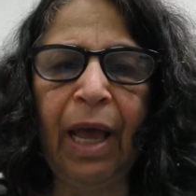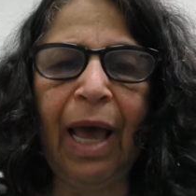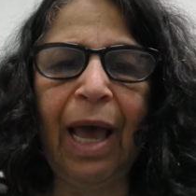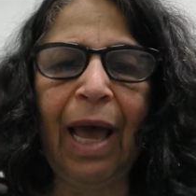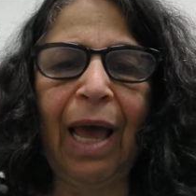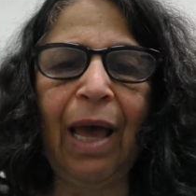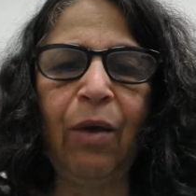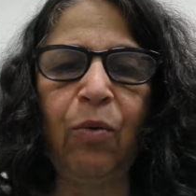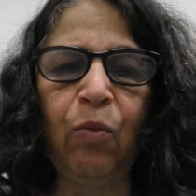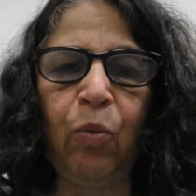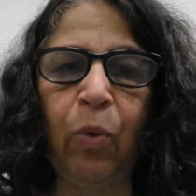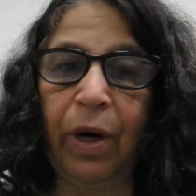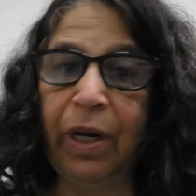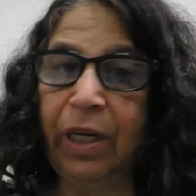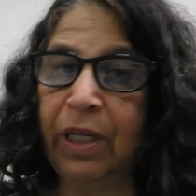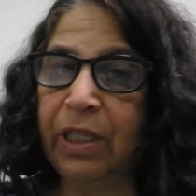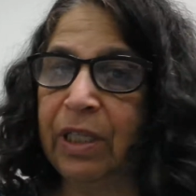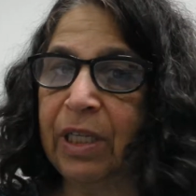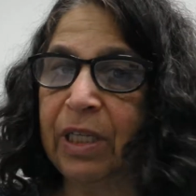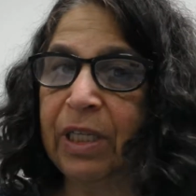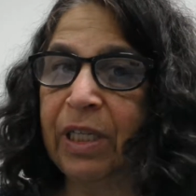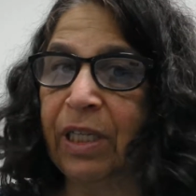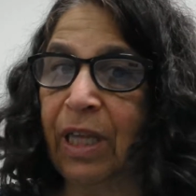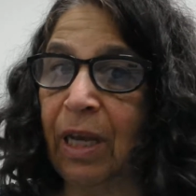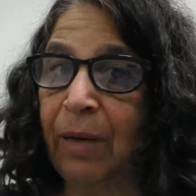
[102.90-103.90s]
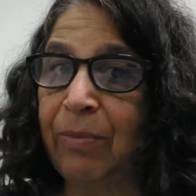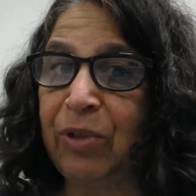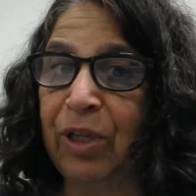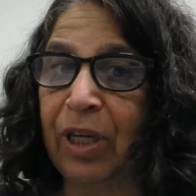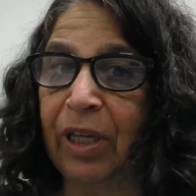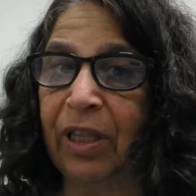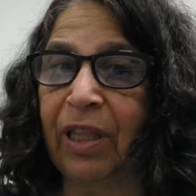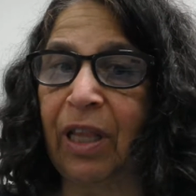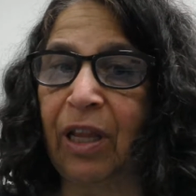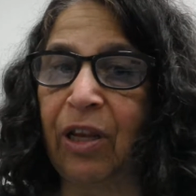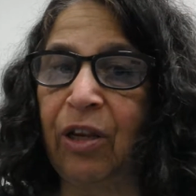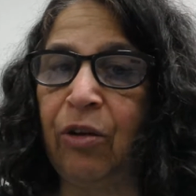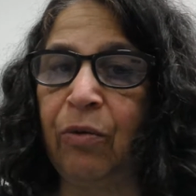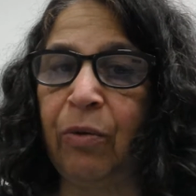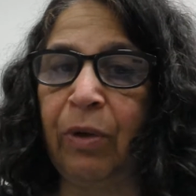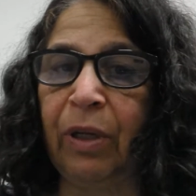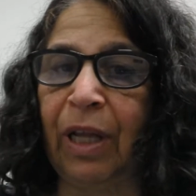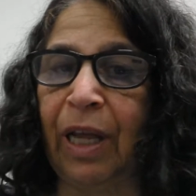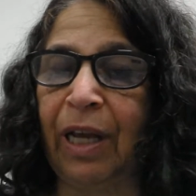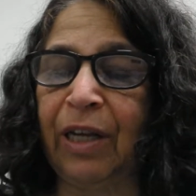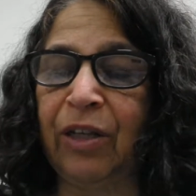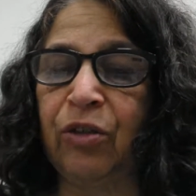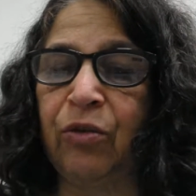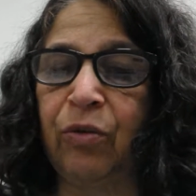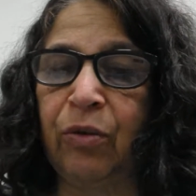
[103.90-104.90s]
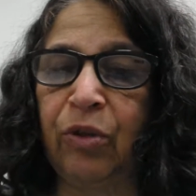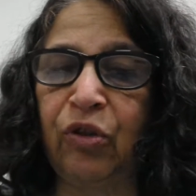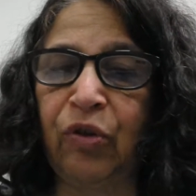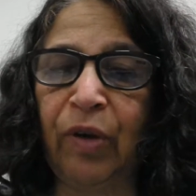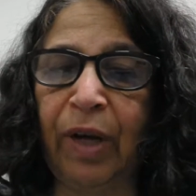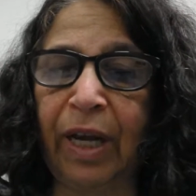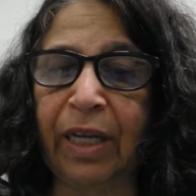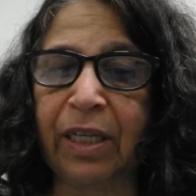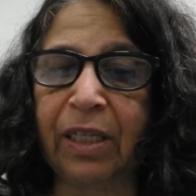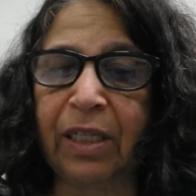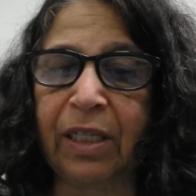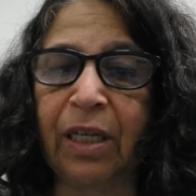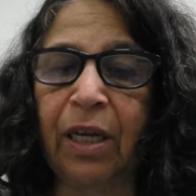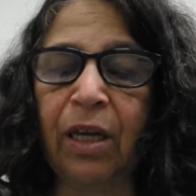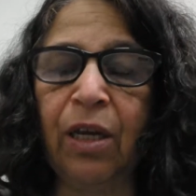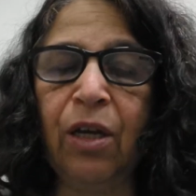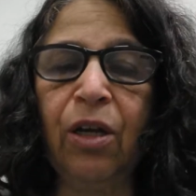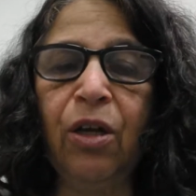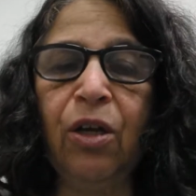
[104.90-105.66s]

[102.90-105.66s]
and what is the subject that you would like to address.